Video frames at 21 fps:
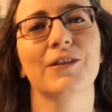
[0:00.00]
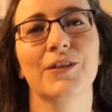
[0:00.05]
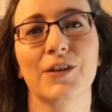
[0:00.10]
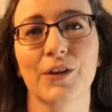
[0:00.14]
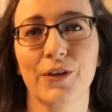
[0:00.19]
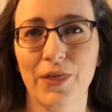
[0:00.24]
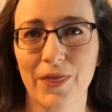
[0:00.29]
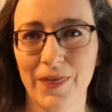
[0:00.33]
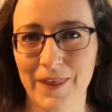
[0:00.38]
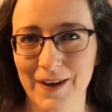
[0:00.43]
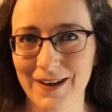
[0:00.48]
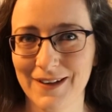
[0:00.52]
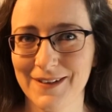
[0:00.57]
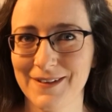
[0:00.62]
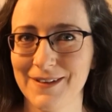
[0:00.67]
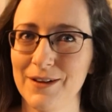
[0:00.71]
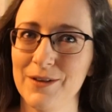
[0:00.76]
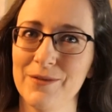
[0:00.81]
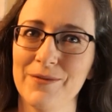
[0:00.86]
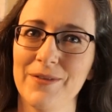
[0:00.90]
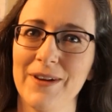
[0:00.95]
So
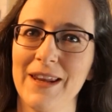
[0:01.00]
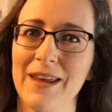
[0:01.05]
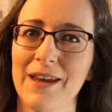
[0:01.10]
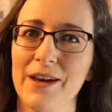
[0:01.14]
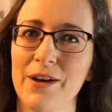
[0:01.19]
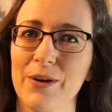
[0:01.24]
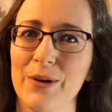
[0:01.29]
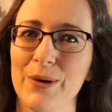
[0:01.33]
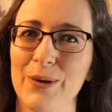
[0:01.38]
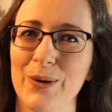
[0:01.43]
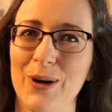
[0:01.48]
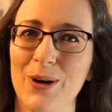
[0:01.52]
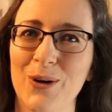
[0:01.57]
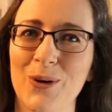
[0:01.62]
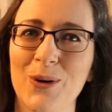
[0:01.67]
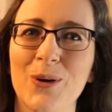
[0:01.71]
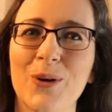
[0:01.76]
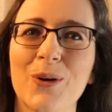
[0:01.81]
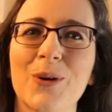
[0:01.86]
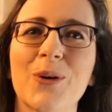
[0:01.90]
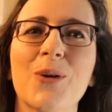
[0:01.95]
that's our video
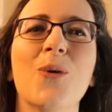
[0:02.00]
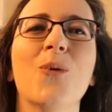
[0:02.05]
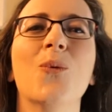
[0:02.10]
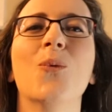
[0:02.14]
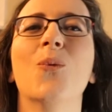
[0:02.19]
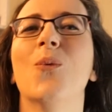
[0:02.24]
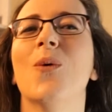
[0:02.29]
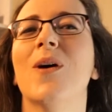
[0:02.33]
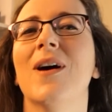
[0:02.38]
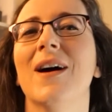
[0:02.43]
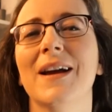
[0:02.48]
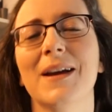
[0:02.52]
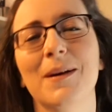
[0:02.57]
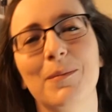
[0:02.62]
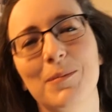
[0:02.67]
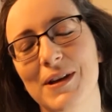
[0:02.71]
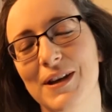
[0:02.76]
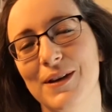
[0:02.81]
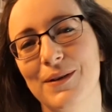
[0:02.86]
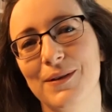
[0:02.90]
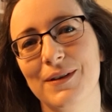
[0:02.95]
on why
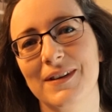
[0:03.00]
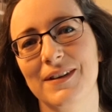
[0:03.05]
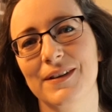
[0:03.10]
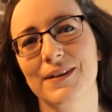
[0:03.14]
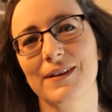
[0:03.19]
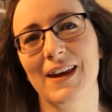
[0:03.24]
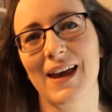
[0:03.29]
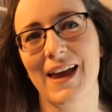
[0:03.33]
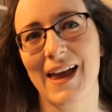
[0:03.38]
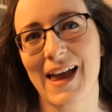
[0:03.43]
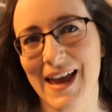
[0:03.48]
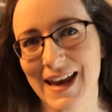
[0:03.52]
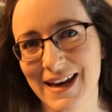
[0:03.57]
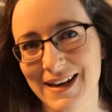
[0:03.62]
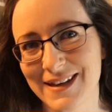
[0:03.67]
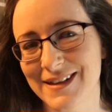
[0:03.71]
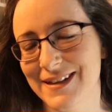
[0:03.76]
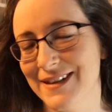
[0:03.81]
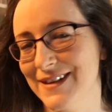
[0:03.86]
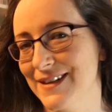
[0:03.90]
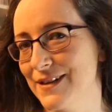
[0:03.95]
abusers
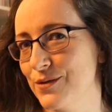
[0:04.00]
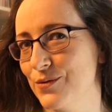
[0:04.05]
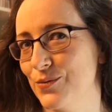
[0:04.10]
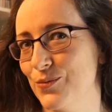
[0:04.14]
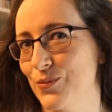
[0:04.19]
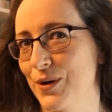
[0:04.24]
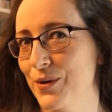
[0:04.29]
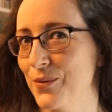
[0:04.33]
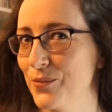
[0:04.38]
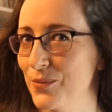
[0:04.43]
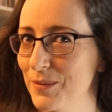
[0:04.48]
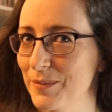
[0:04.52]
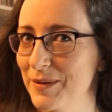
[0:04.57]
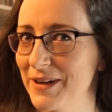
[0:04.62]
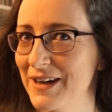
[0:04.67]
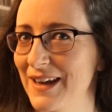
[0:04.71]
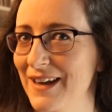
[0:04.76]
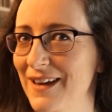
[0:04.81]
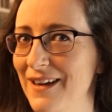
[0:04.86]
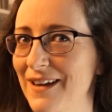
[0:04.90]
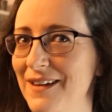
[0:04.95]
hate it when a
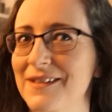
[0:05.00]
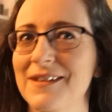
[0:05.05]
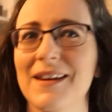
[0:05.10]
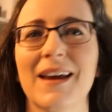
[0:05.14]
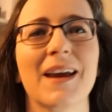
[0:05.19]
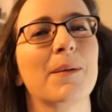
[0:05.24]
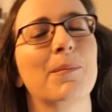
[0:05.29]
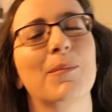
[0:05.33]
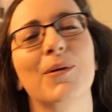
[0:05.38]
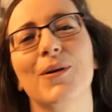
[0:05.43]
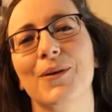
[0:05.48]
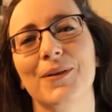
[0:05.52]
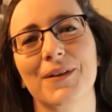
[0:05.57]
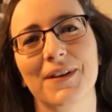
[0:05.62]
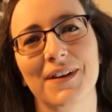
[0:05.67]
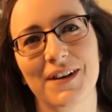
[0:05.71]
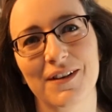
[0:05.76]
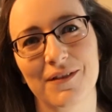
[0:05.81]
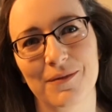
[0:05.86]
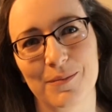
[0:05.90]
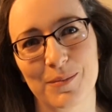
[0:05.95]
woman has a
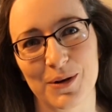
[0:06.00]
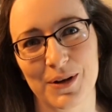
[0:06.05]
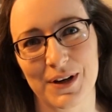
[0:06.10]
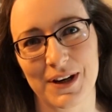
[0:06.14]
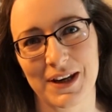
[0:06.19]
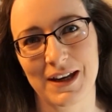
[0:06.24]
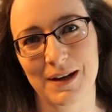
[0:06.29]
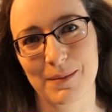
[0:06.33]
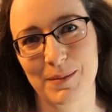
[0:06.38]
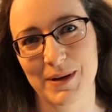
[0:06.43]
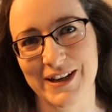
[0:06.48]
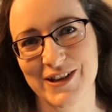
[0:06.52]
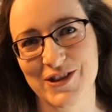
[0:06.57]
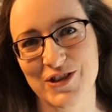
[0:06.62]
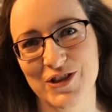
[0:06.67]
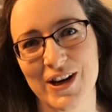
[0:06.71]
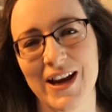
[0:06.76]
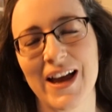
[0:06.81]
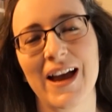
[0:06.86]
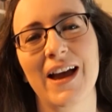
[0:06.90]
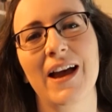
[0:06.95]
positive body
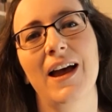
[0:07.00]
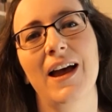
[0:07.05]
image